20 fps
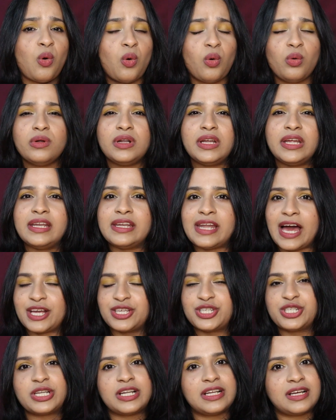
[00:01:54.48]
only
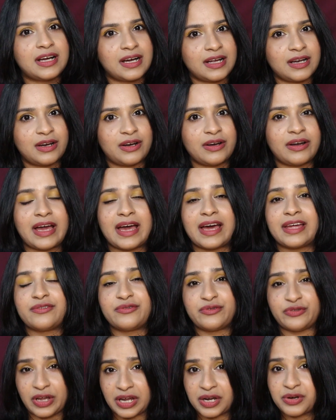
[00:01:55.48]
natural color
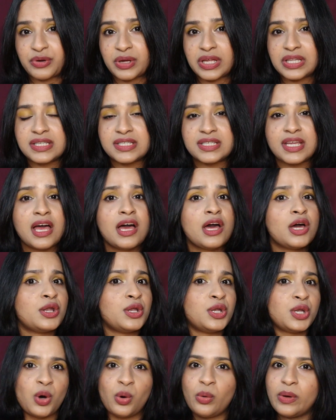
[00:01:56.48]
and fragrance,
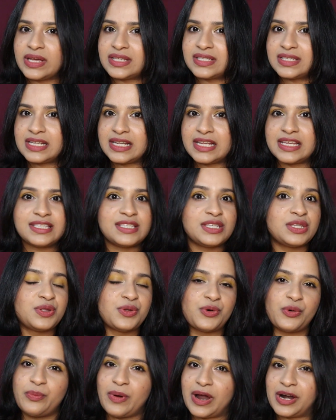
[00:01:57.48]
no SLS,
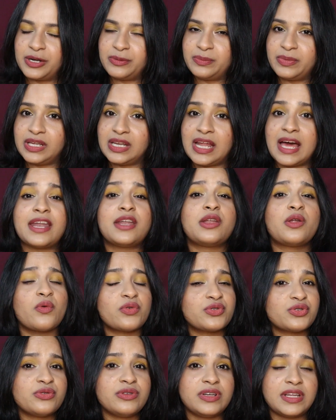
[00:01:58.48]
no paraben, and
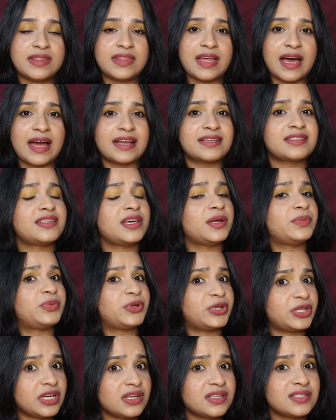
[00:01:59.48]
not only that, their
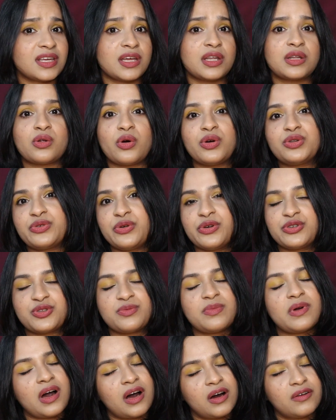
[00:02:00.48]
products are not going
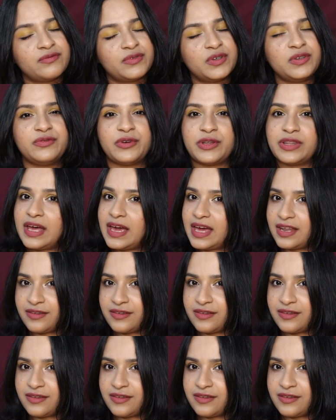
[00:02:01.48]
to be harmful for the